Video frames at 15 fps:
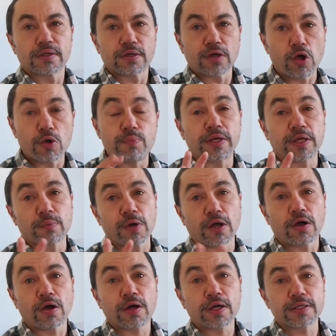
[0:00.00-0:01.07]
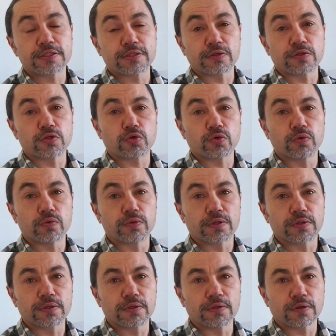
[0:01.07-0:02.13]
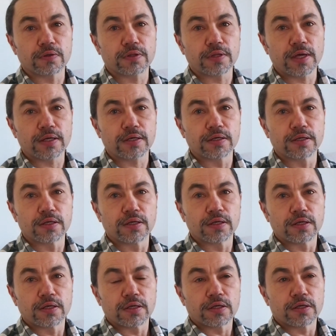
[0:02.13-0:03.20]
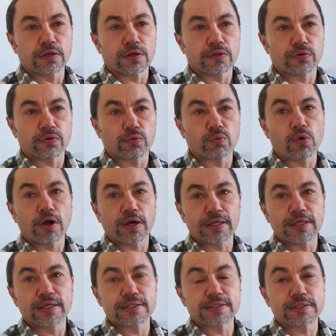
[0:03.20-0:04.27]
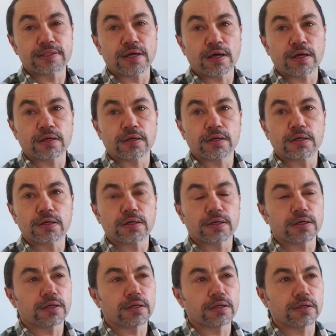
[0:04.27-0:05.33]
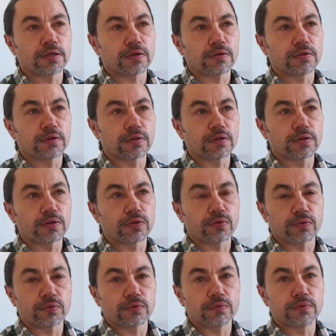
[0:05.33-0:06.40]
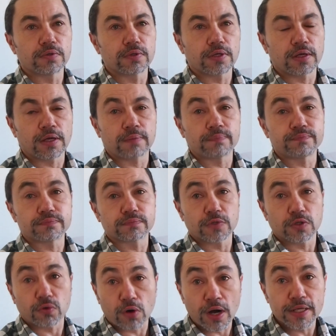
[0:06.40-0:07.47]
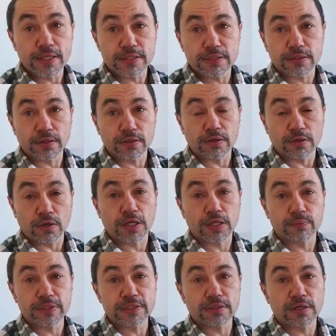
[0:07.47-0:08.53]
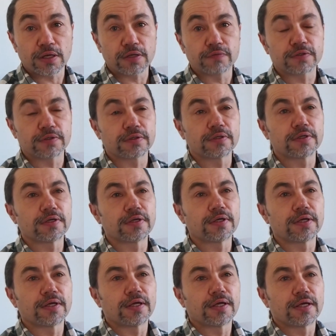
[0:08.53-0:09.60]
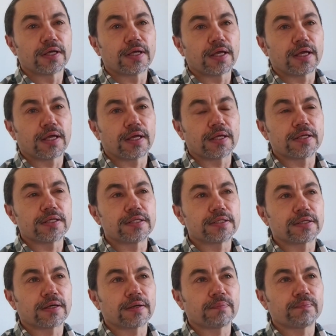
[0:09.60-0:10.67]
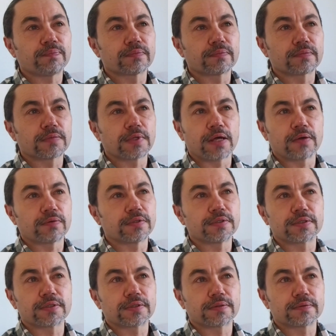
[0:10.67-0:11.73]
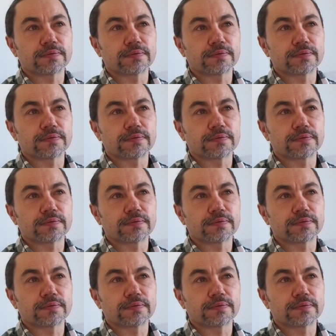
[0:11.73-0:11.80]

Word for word: opening my eyes to the truth. You know that you know through what He has done, you know through um, grace that I can be saved. And um, yeah, it was